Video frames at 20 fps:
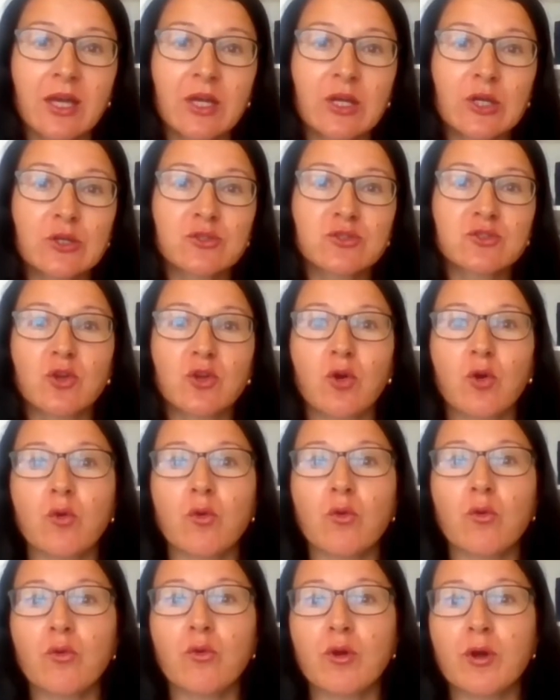
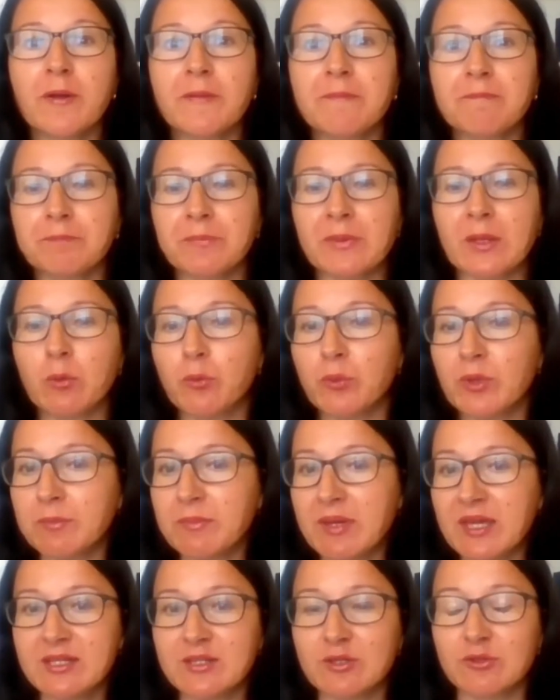So we
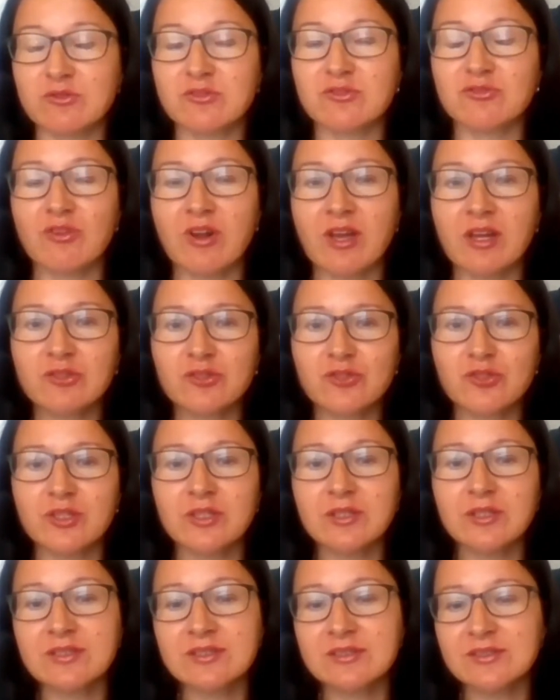make
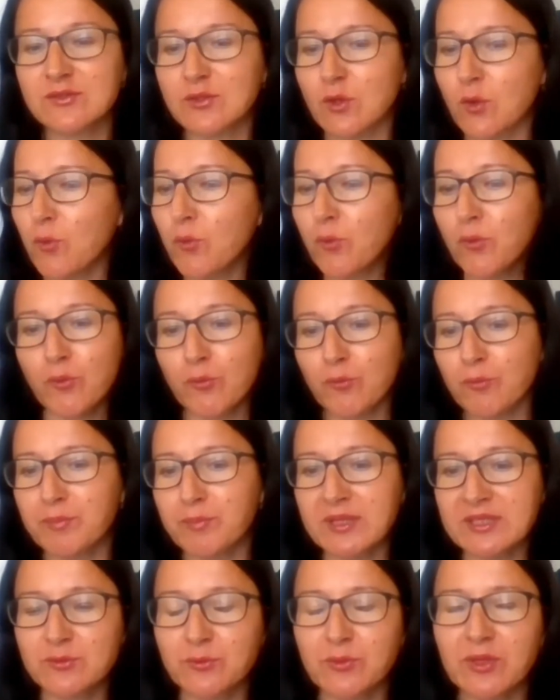construction.
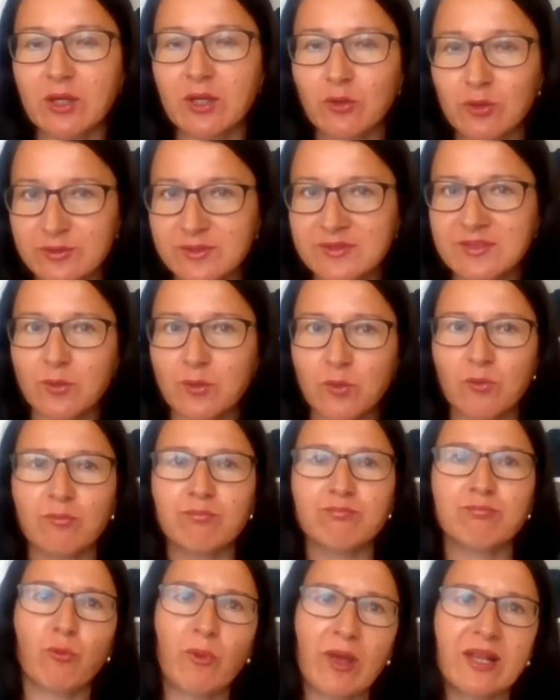But we also,
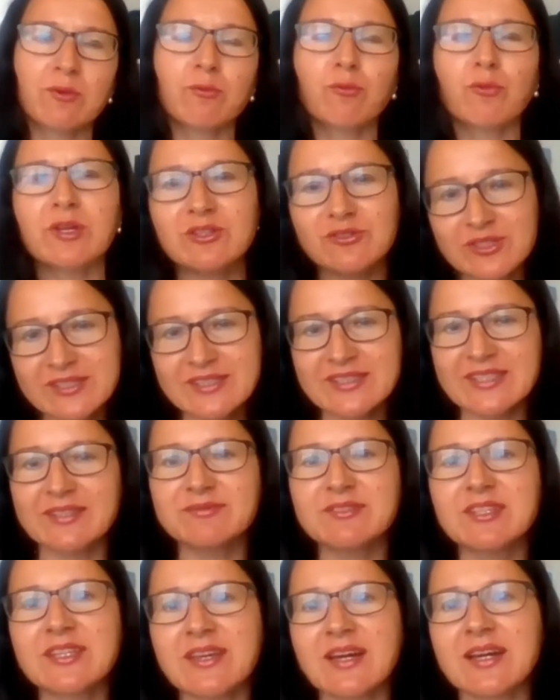when we receive
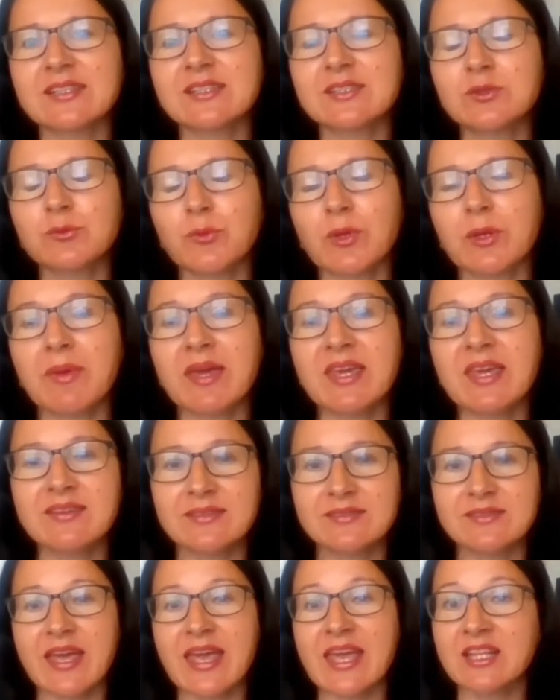the yarn, we make
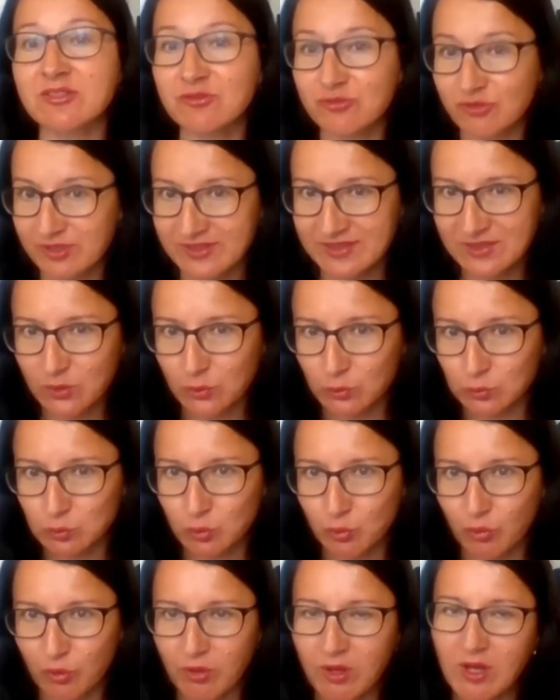the entrance
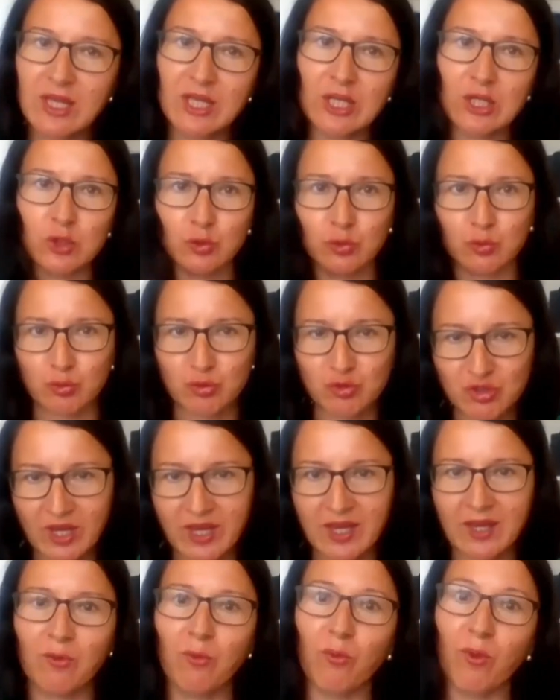control to
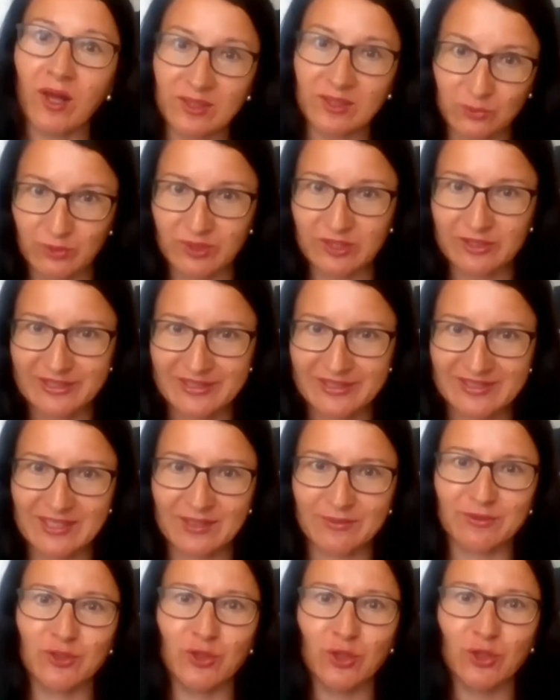check what we
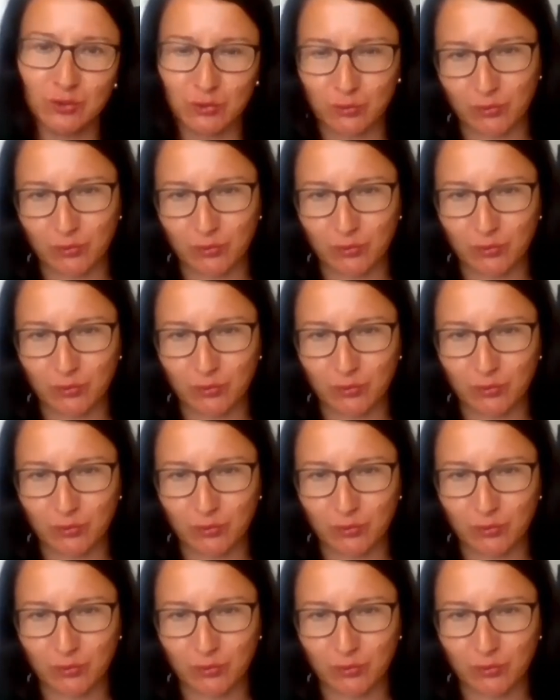receive, not to